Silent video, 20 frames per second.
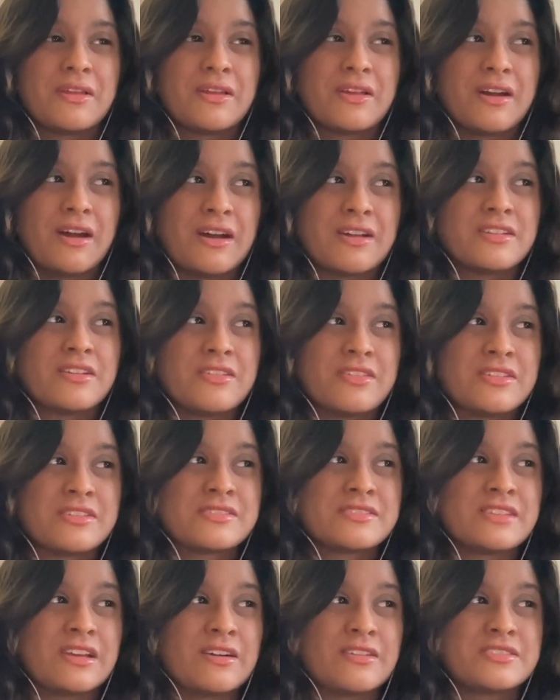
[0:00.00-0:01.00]
under
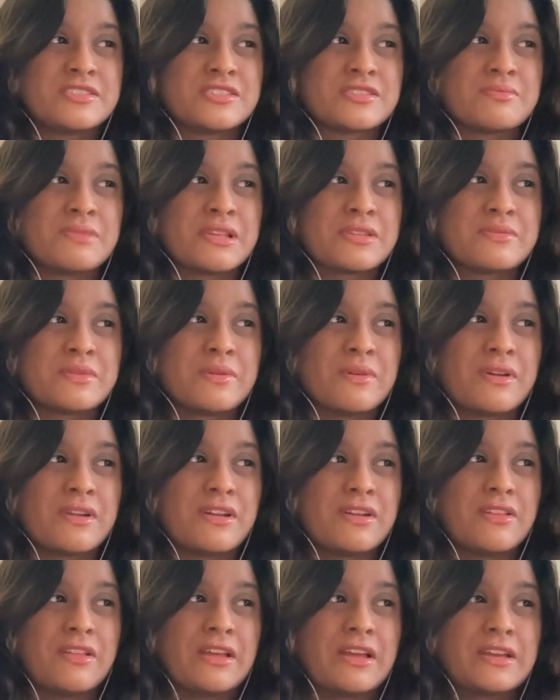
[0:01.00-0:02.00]
this sound just makes me want
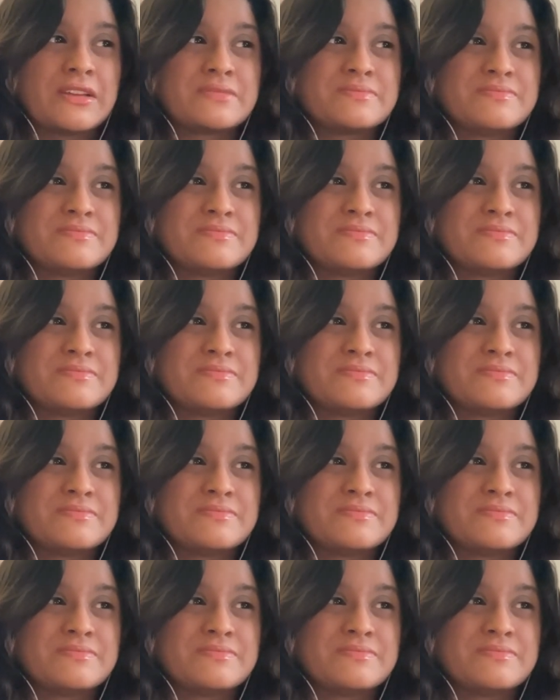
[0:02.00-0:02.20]
to like,